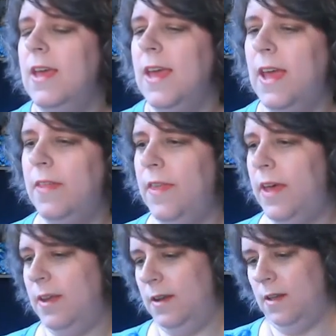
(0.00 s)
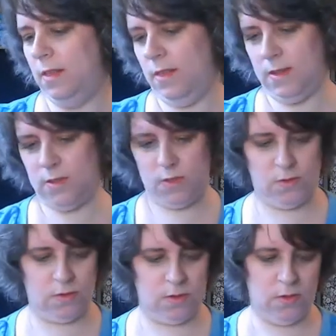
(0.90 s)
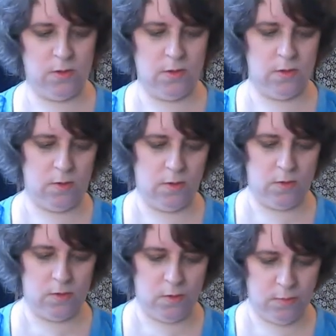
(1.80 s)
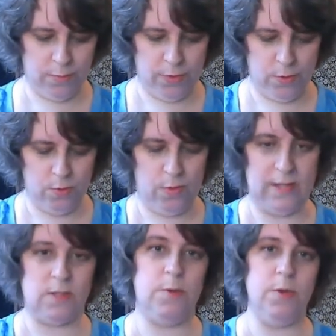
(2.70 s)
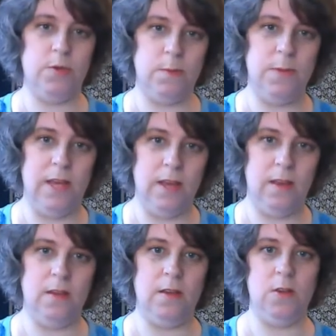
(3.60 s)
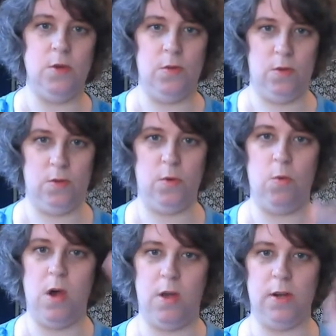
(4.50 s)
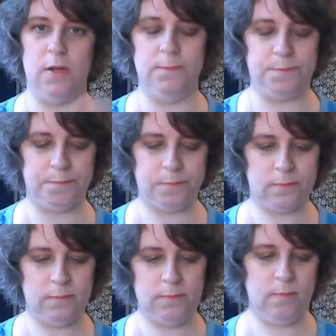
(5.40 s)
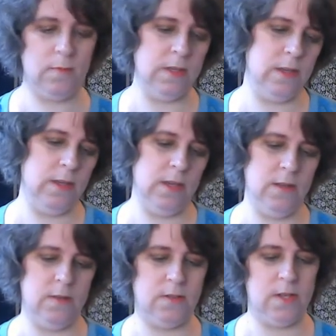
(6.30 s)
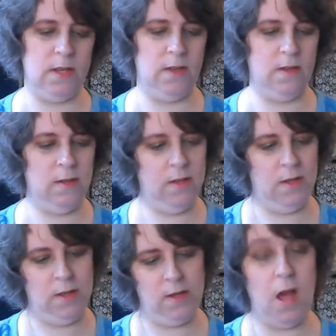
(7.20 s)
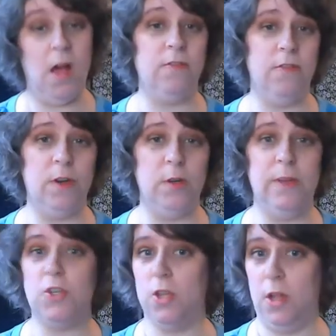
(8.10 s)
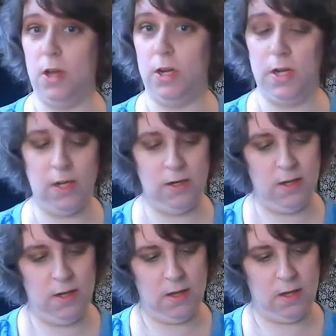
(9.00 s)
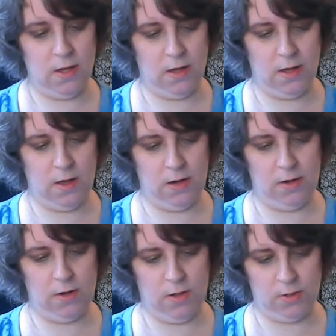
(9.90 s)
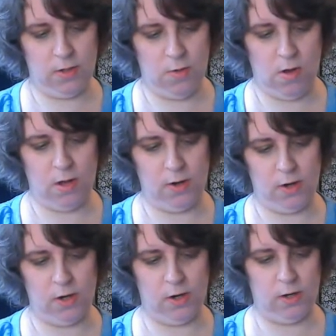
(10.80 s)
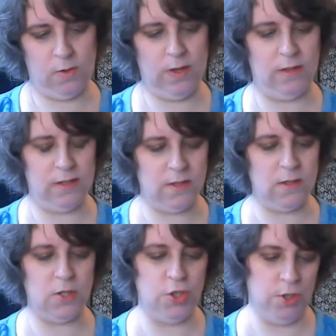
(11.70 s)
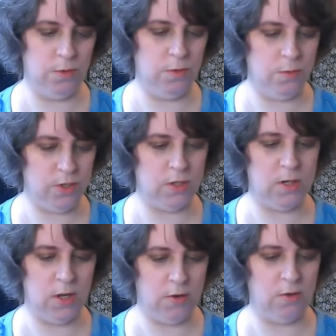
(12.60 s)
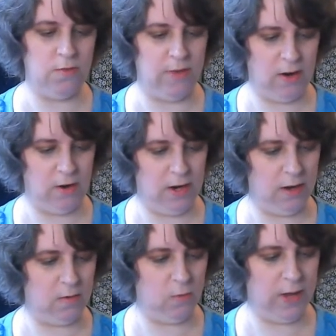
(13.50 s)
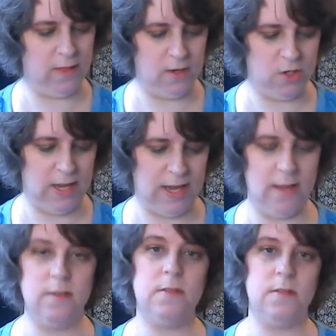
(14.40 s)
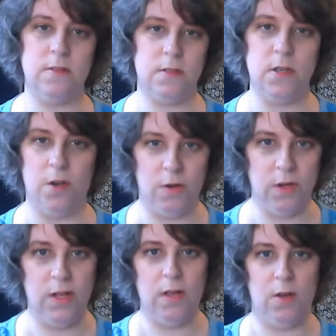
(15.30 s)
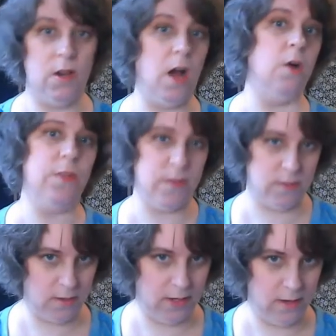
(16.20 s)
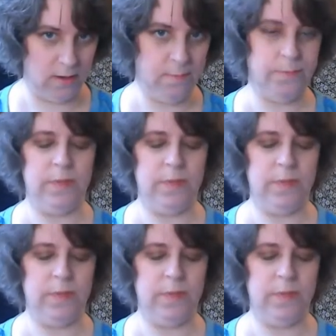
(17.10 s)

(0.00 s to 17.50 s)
And then this blue that's supposed to be, you know, the water is not for very much longer. Also on her, well, this is on Dude, which is another fingering weight that she has, so not with the stellina.